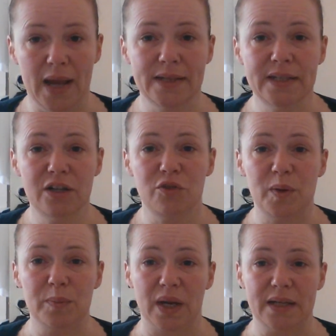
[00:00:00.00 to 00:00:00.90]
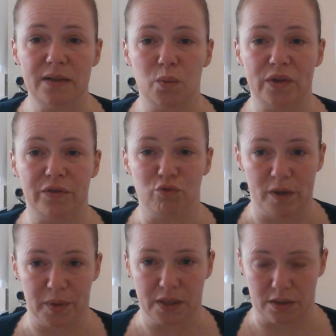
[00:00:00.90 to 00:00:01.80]
And then I've been playing with
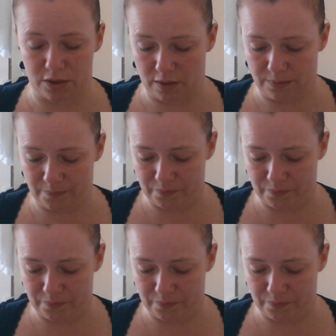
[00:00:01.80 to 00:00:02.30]
ribbons.